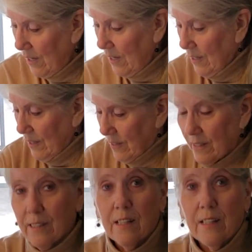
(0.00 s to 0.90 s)
Yeah,
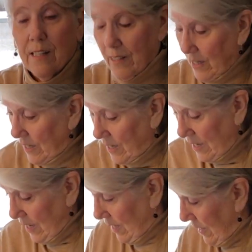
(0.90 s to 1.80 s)
I'm getting hungry.
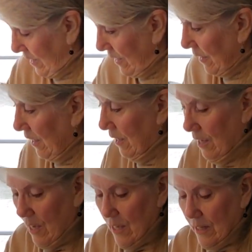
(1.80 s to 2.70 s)
I don't know about you.